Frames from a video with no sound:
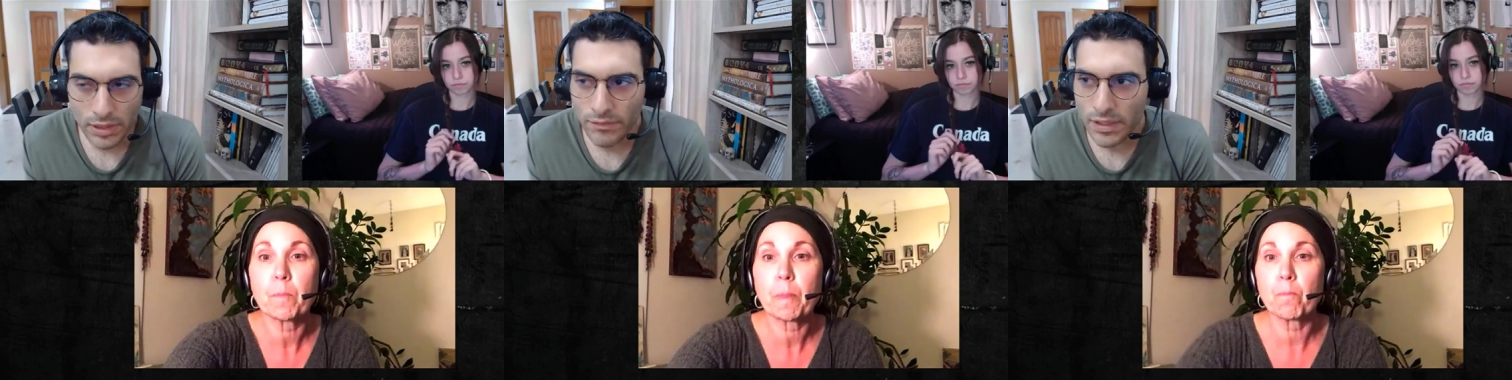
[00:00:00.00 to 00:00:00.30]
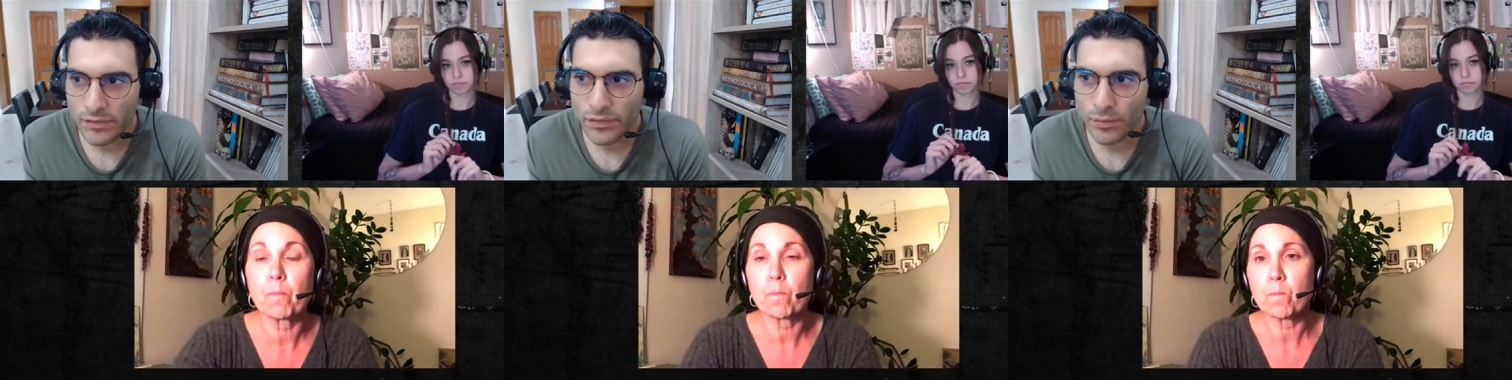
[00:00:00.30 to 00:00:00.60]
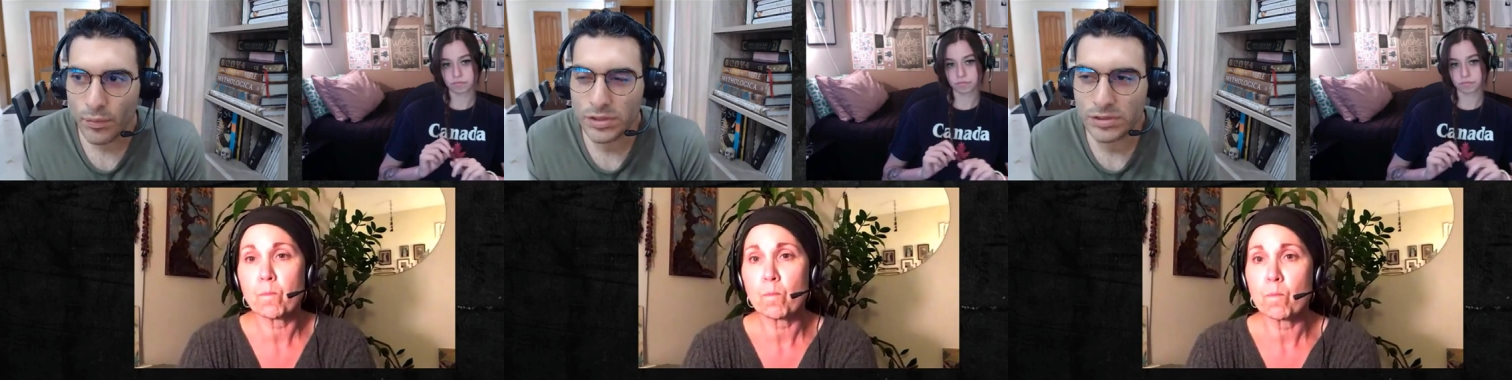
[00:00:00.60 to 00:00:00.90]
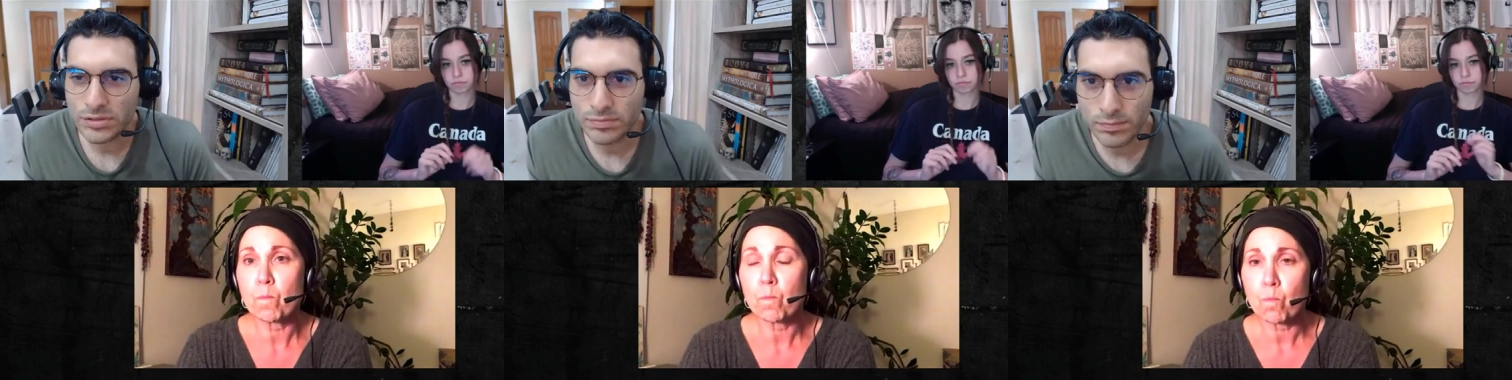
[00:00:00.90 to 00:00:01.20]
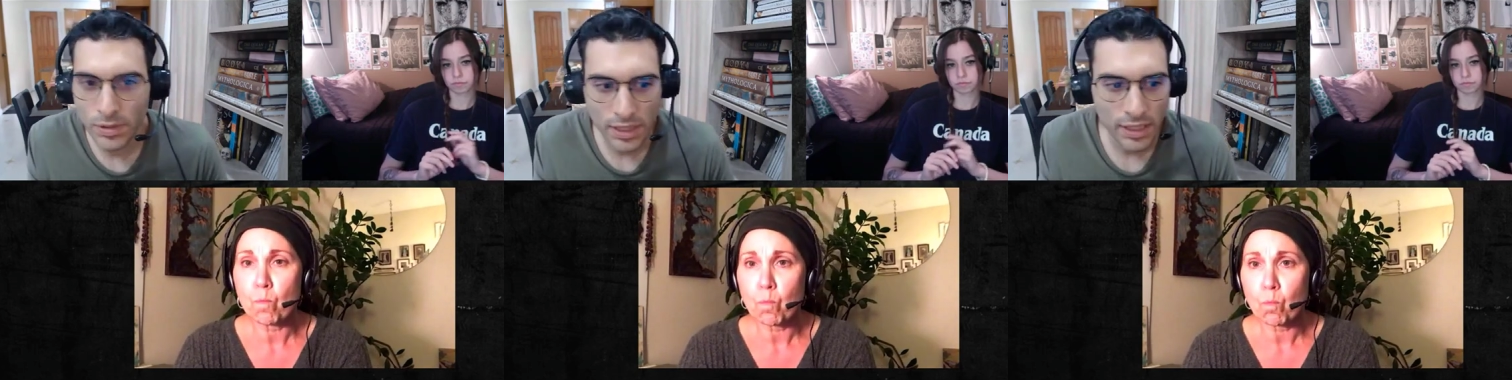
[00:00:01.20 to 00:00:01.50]
Speaker 1: even if it was
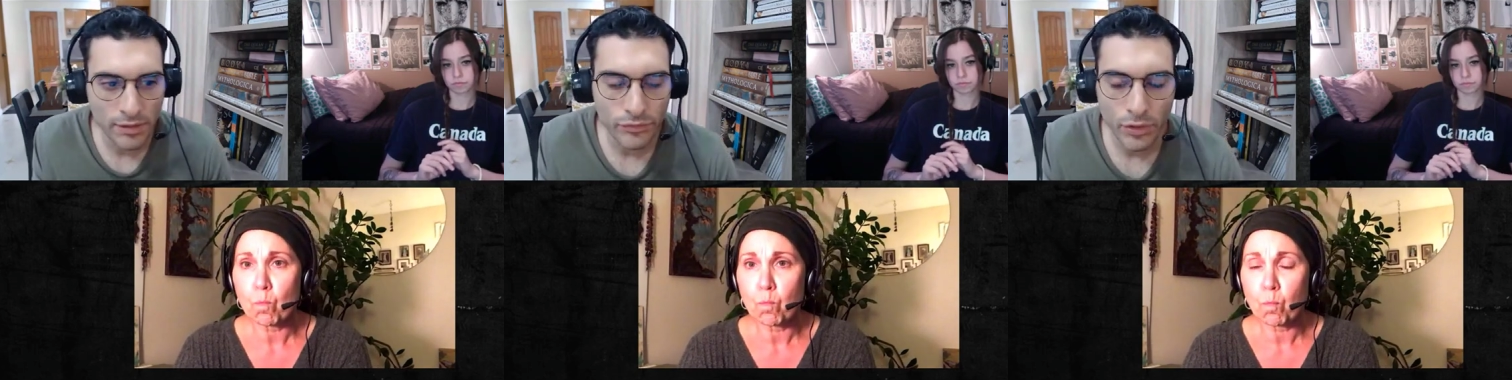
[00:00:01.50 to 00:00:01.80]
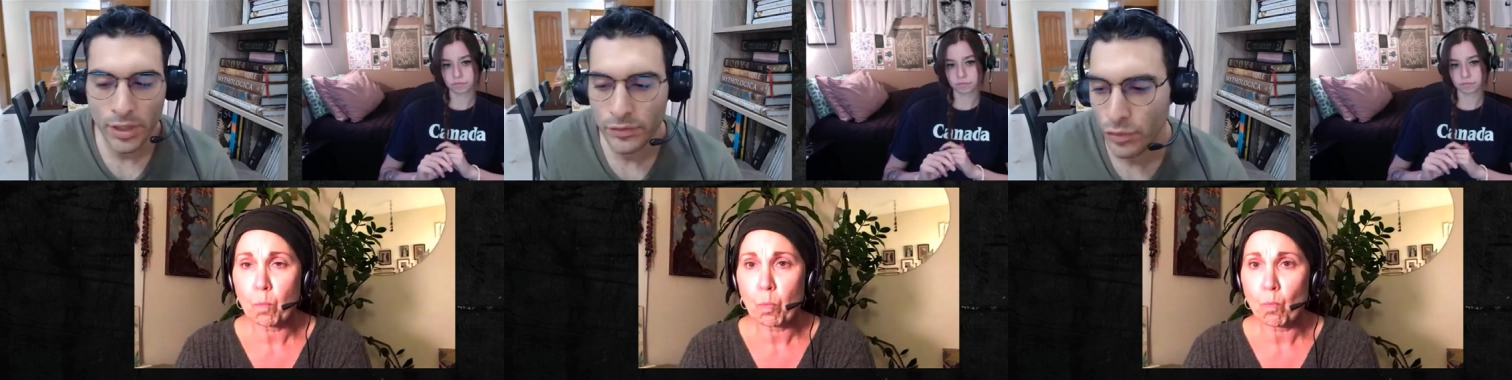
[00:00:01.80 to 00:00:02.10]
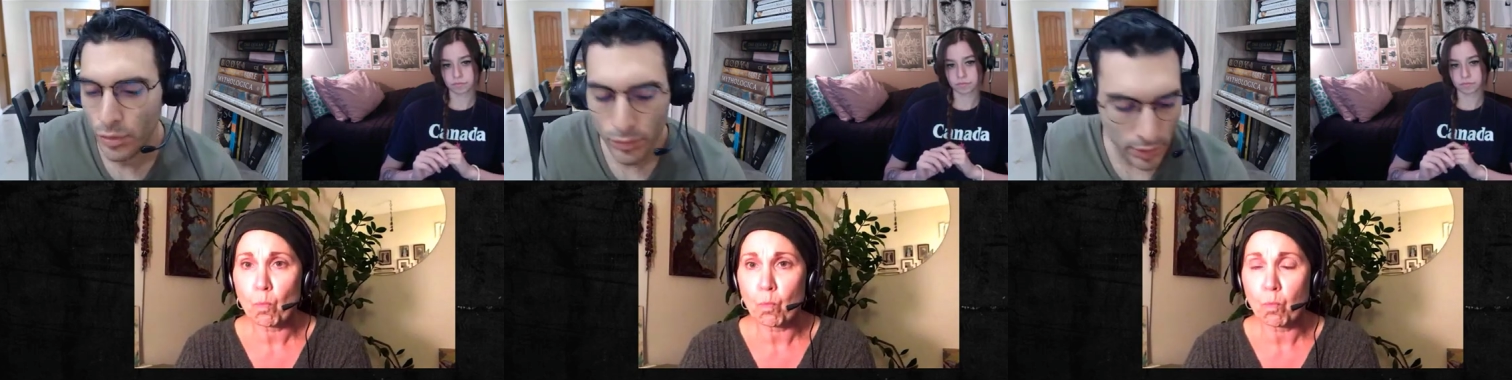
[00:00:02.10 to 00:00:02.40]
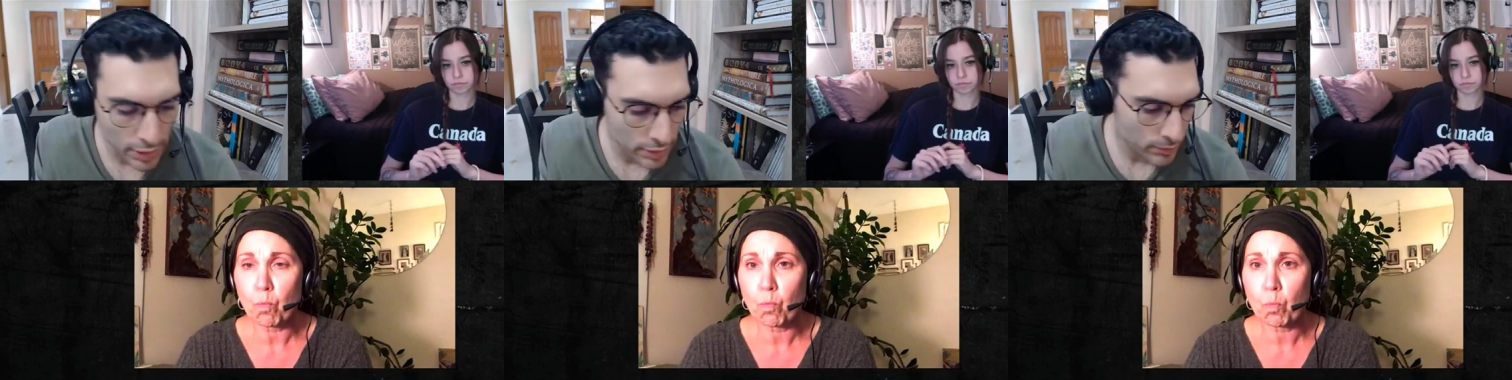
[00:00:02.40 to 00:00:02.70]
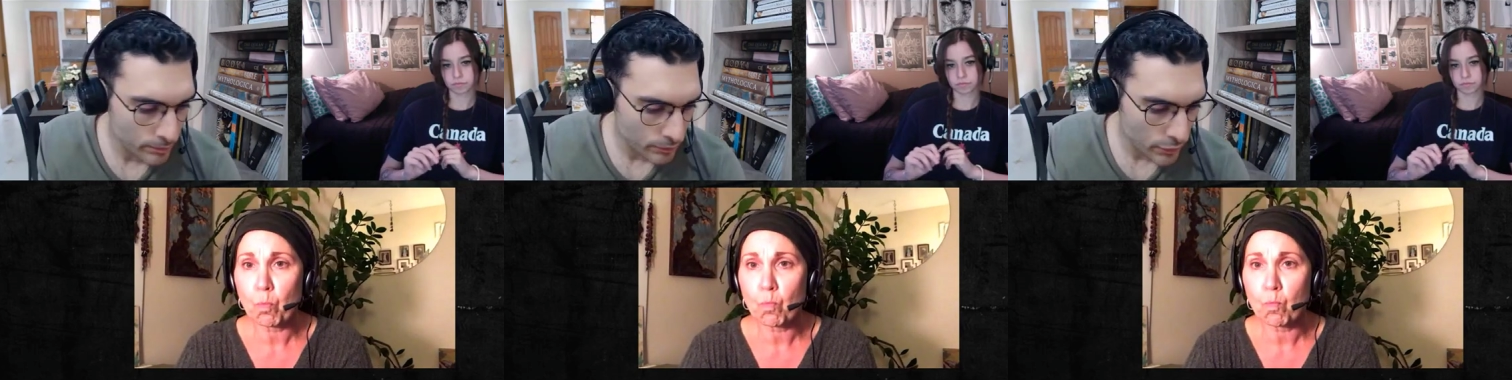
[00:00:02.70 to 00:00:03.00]
beliefs, okay, so
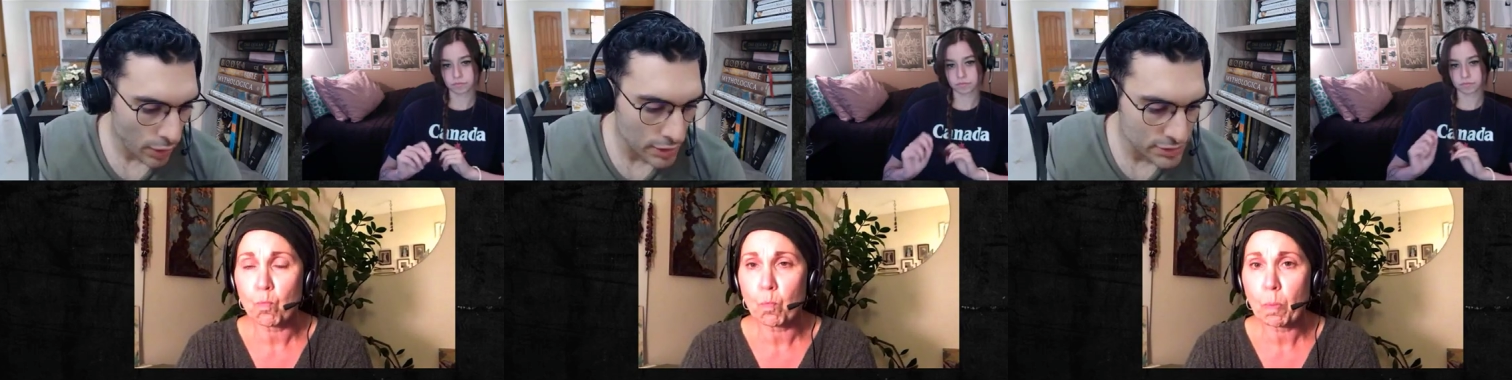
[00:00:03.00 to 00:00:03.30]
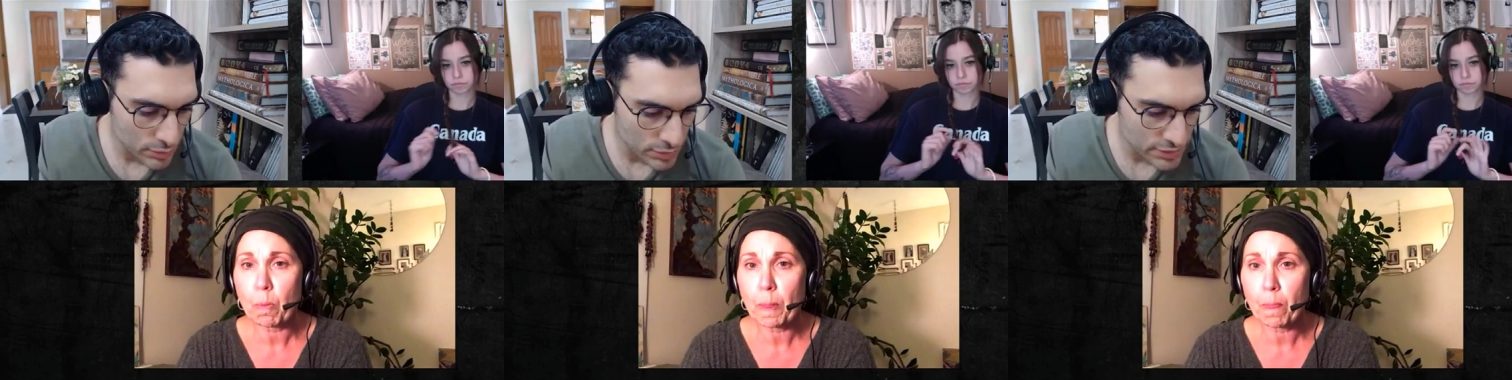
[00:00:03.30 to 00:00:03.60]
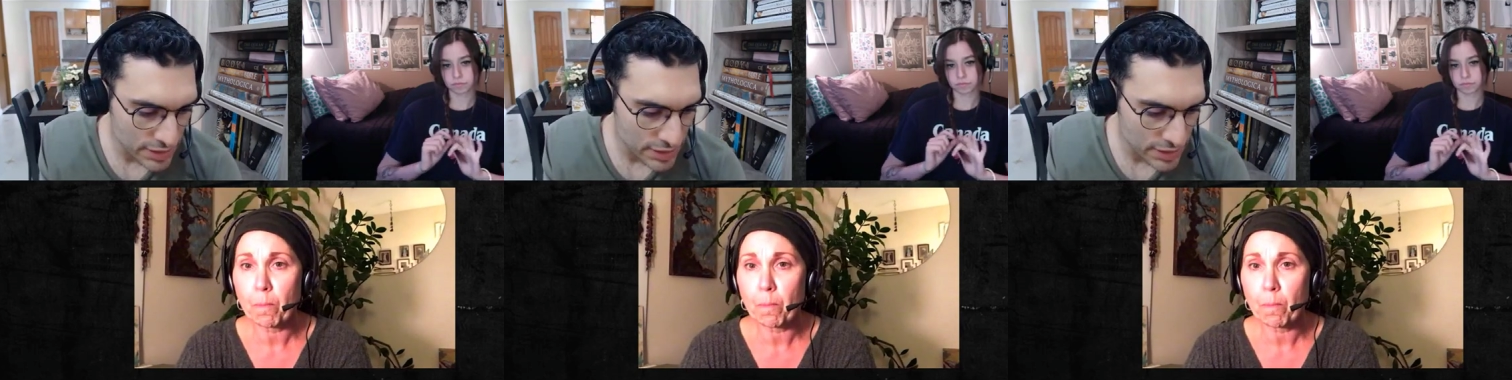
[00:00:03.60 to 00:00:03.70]
like Qasim